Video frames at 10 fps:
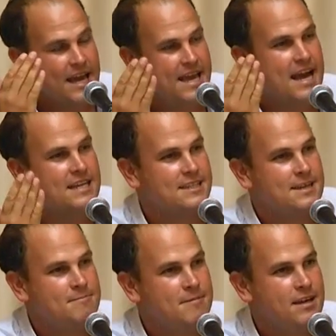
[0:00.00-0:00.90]
He asked
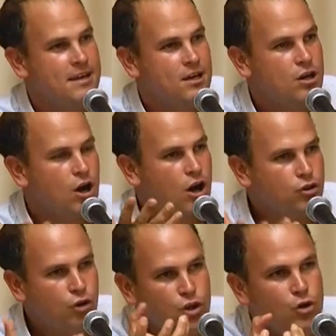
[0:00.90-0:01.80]
him,
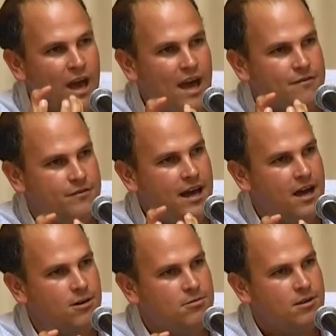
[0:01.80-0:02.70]
"Don't you have
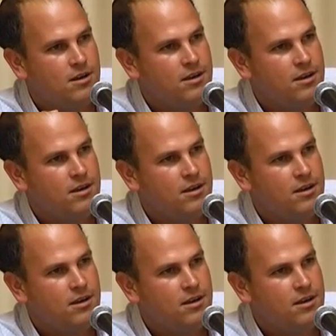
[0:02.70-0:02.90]
now